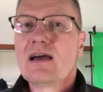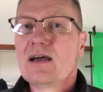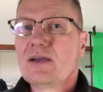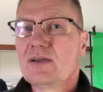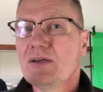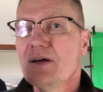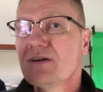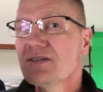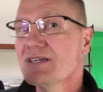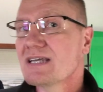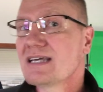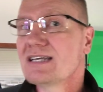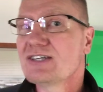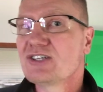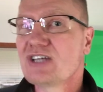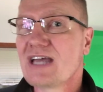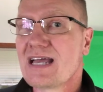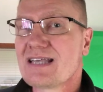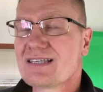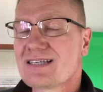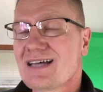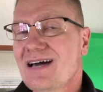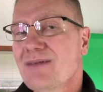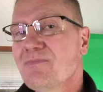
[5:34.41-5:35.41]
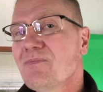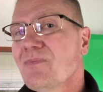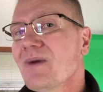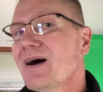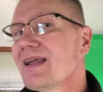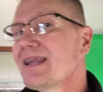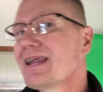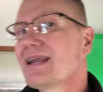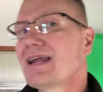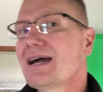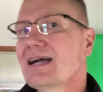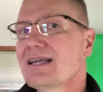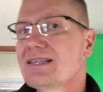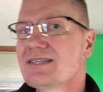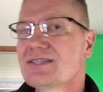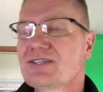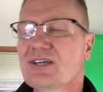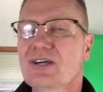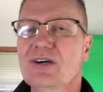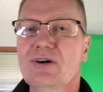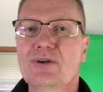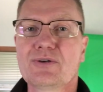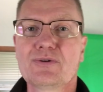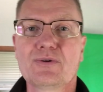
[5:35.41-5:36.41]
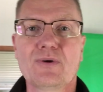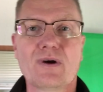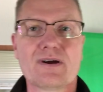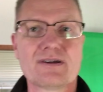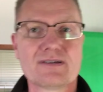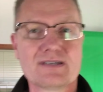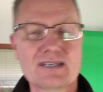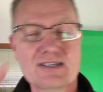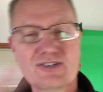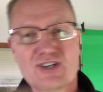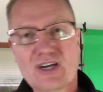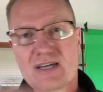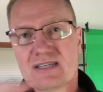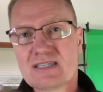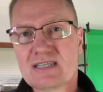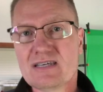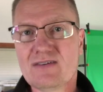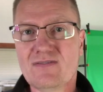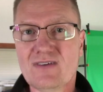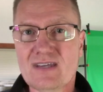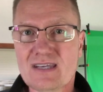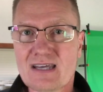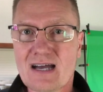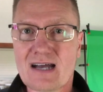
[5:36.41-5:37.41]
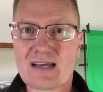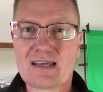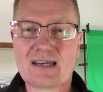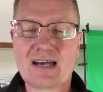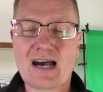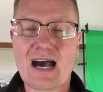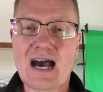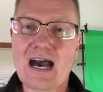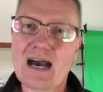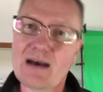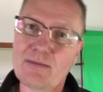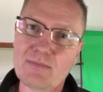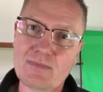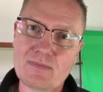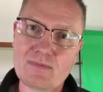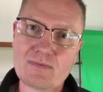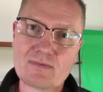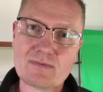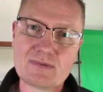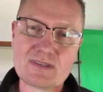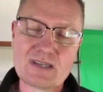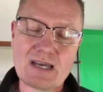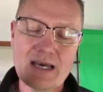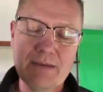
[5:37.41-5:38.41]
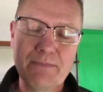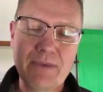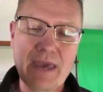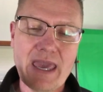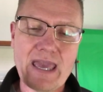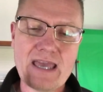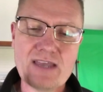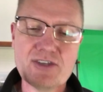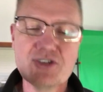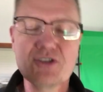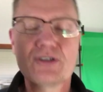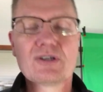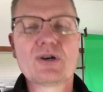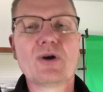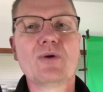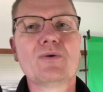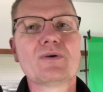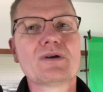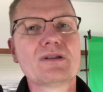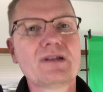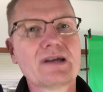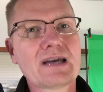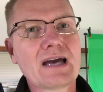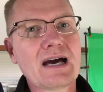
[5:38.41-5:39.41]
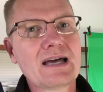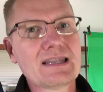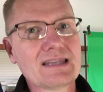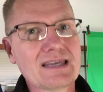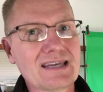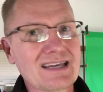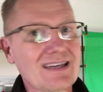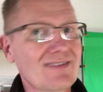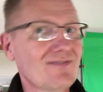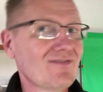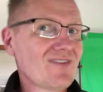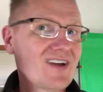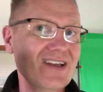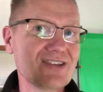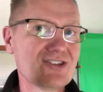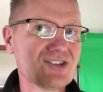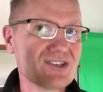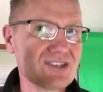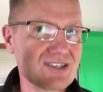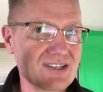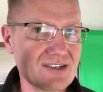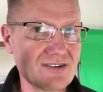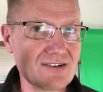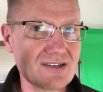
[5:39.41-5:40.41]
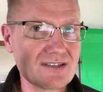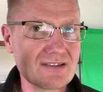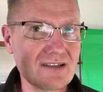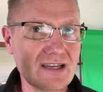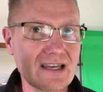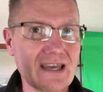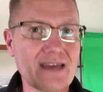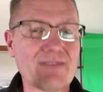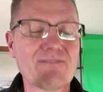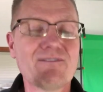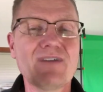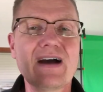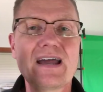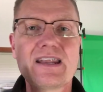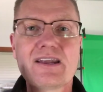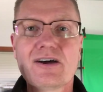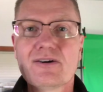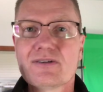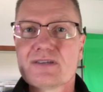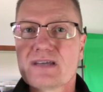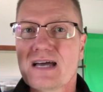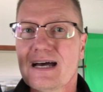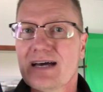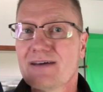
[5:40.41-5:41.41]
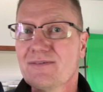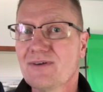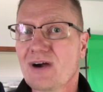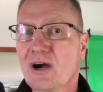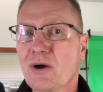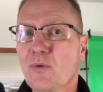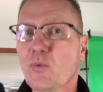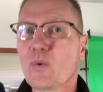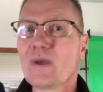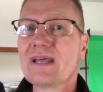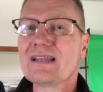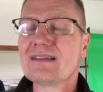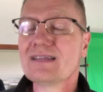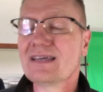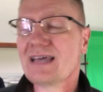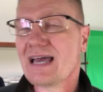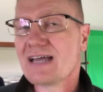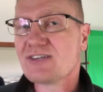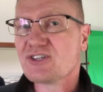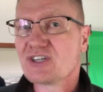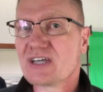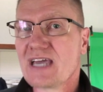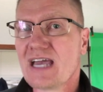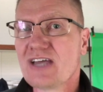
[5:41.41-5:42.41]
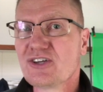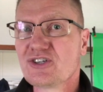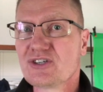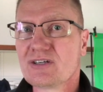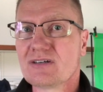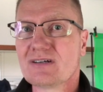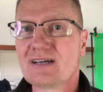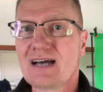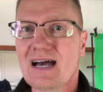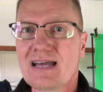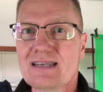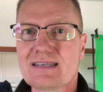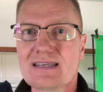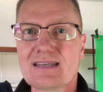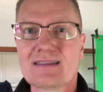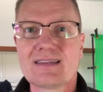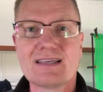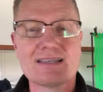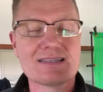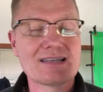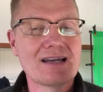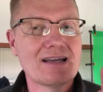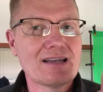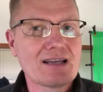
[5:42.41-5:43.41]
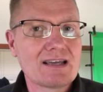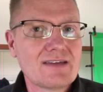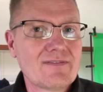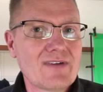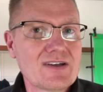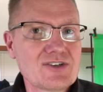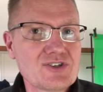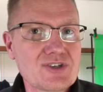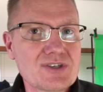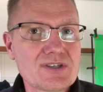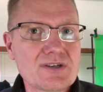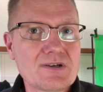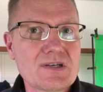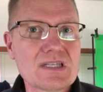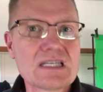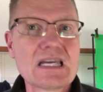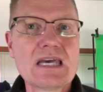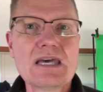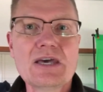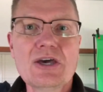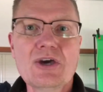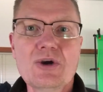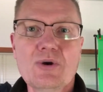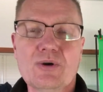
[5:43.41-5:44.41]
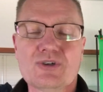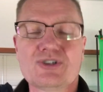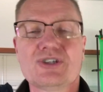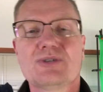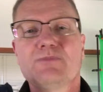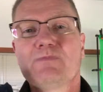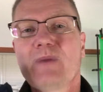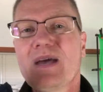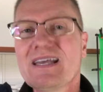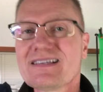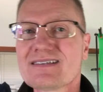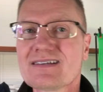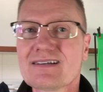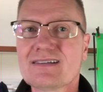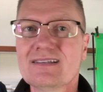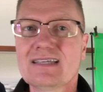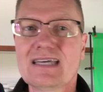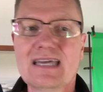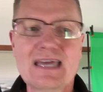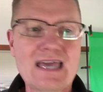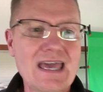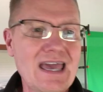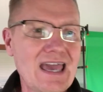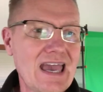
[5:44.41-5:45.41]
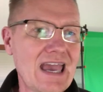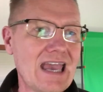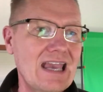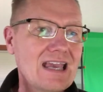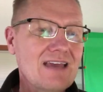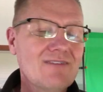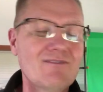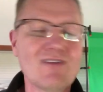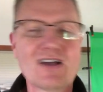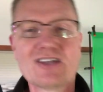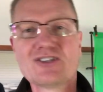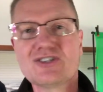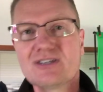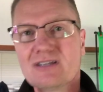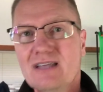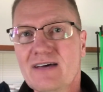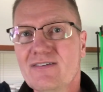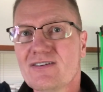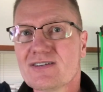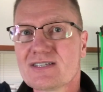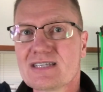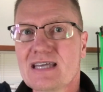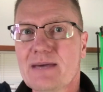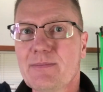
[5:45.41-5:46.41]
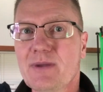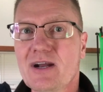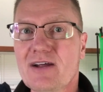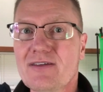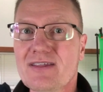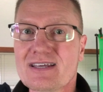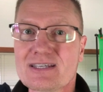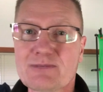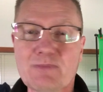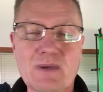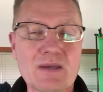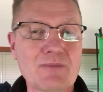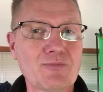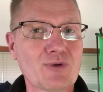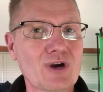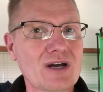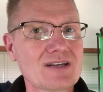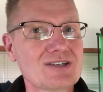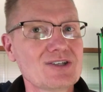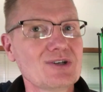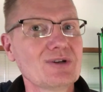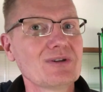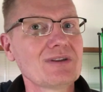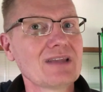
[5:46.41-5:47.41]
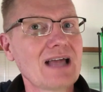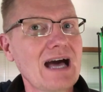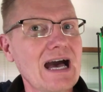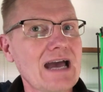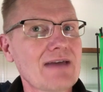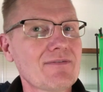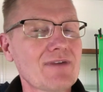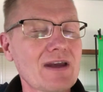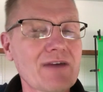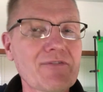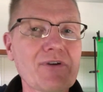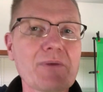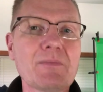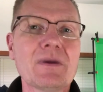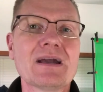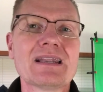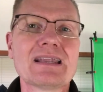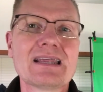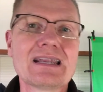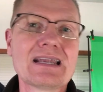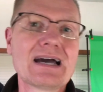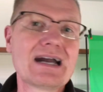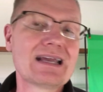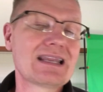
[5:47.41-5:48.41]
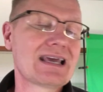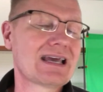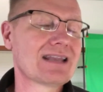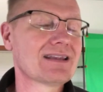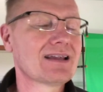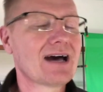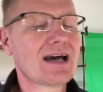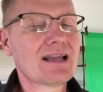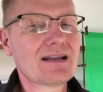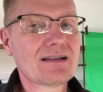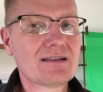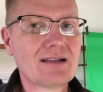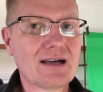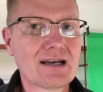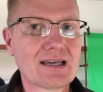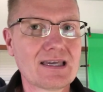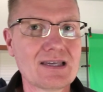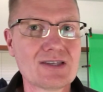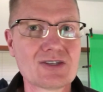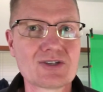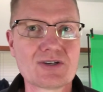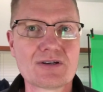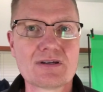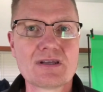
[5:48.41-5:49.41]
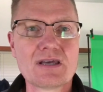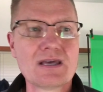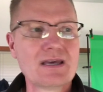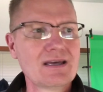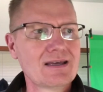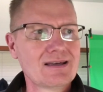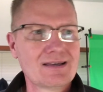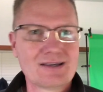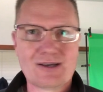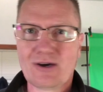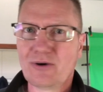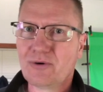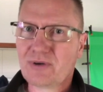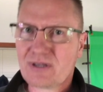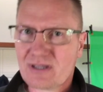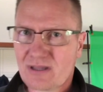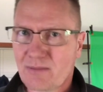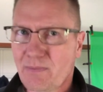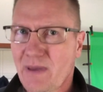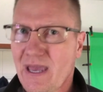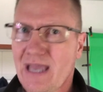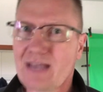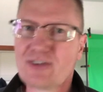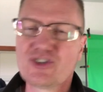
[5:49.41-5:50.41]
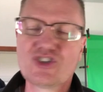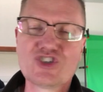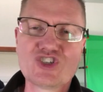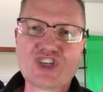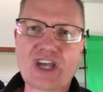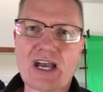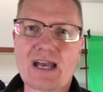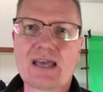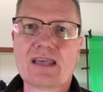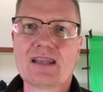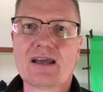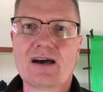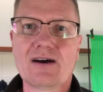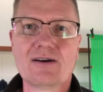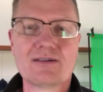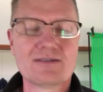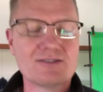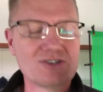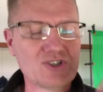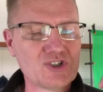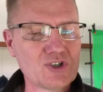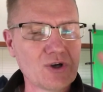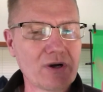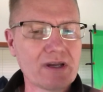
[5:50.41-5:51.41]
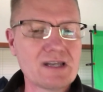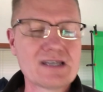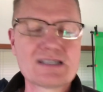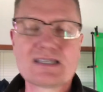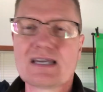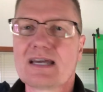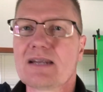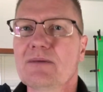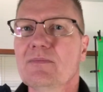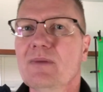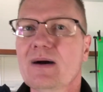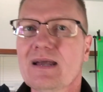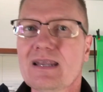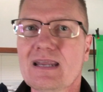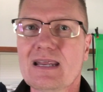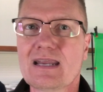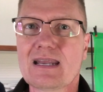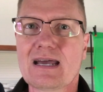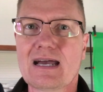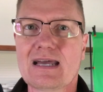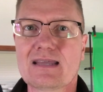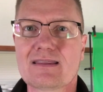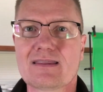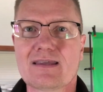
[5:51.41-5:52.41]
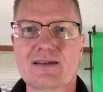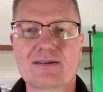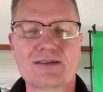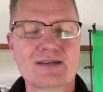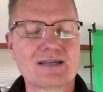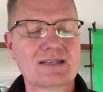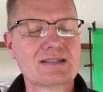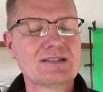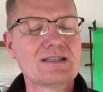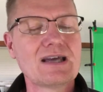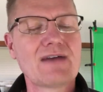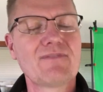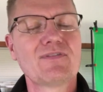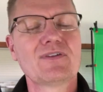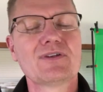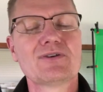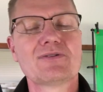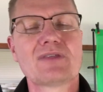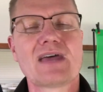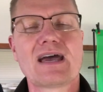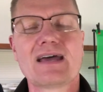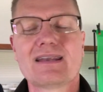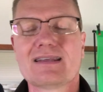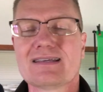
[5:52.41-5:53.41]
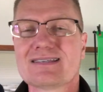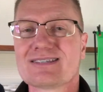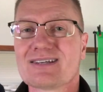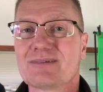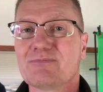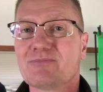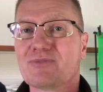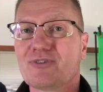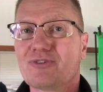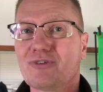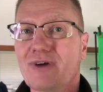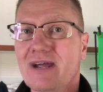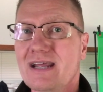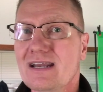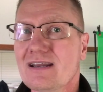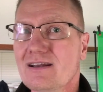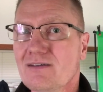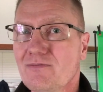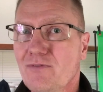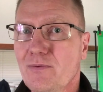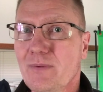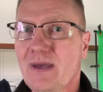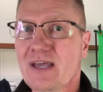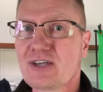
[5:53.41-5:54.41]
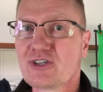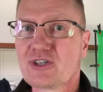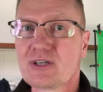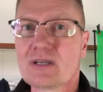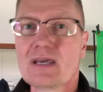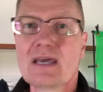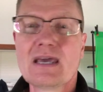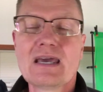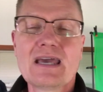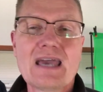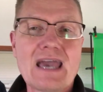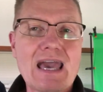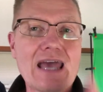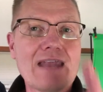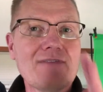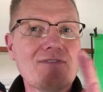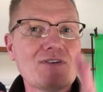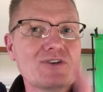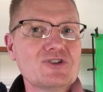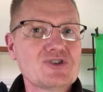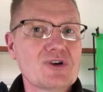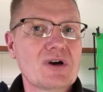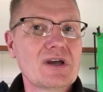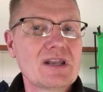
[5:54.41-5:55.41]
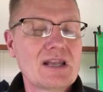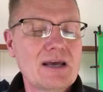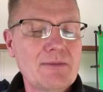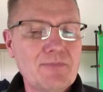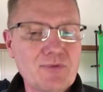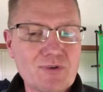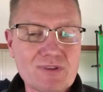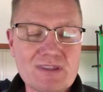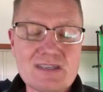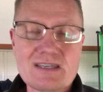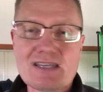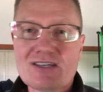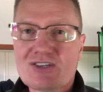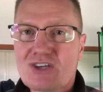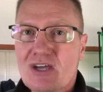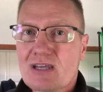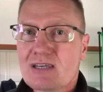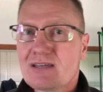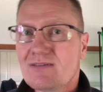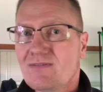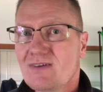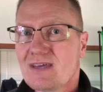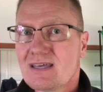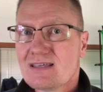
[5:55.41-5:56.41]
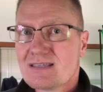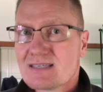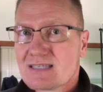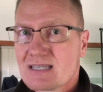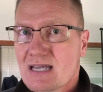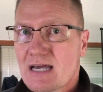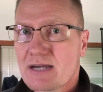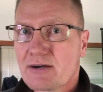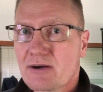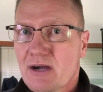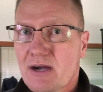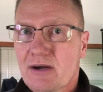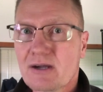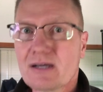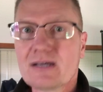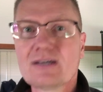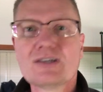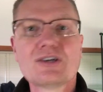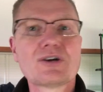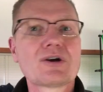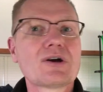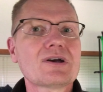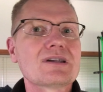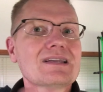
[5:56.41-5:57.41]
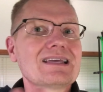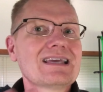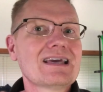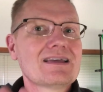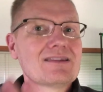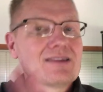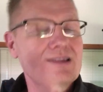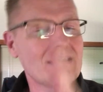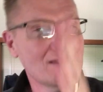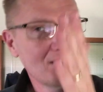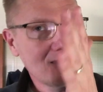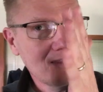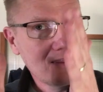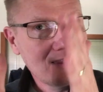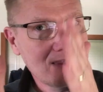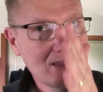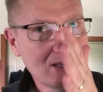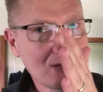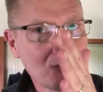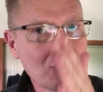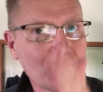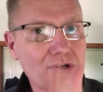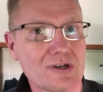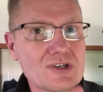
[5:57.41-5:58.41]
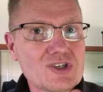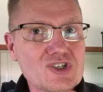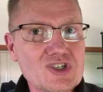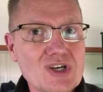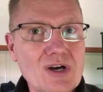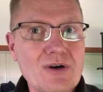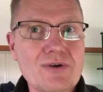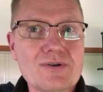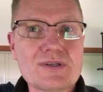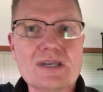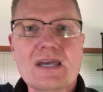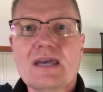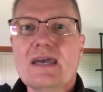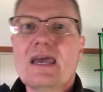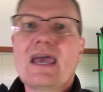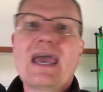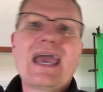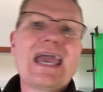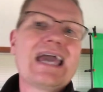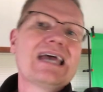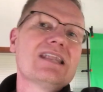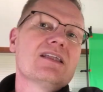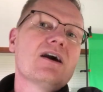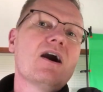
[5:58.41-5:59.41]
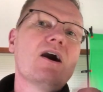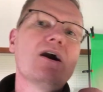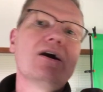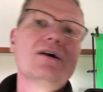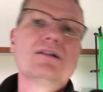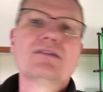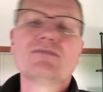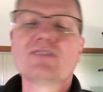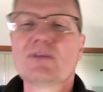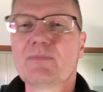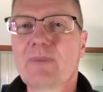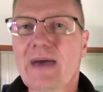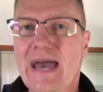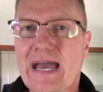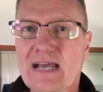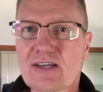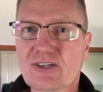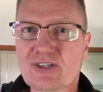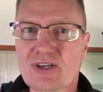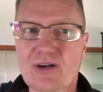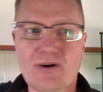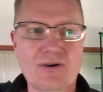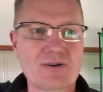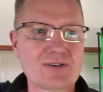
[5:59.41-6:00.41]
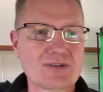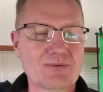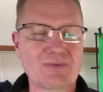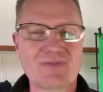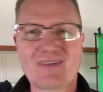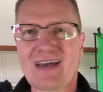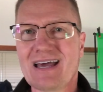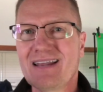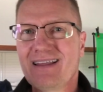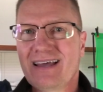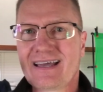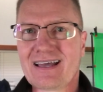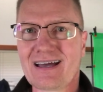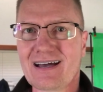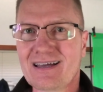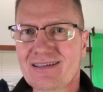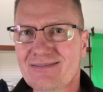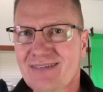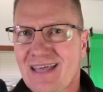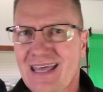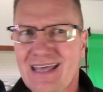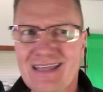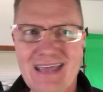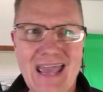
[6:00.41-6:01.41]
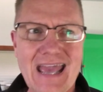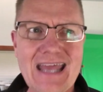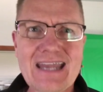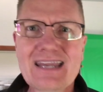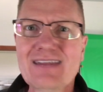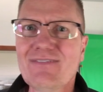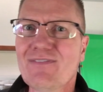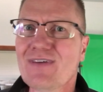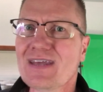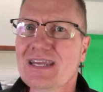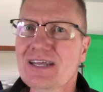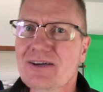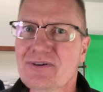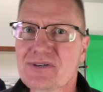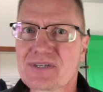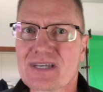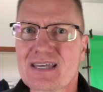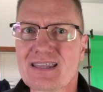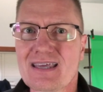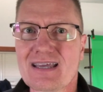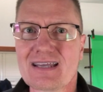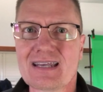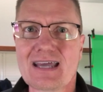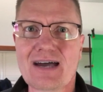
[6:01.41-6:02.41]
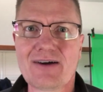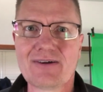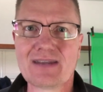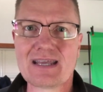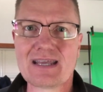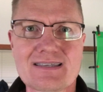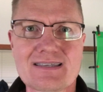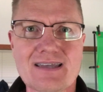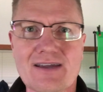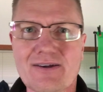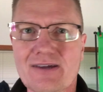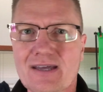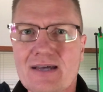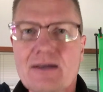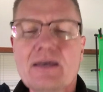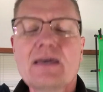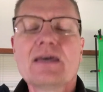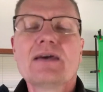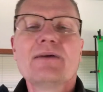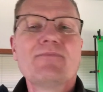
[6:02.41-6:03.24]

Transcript: You also get a chance on Monday nights to go to our djntv.com uh, page, go click on the convention series link and find out uh, our weekly educational content that's on the convention series, which is basically a convention level seminar that's being brought to you live every Monday night at 9 o'clock Eastern go to the page, check it out. Join us on a Monday night there. You can definitely do that. It's some great information. And if you join up with the DJNTV Insider area, you're going to get the current shows and all of the back shows. We've got like 80 videos, I think, now in area.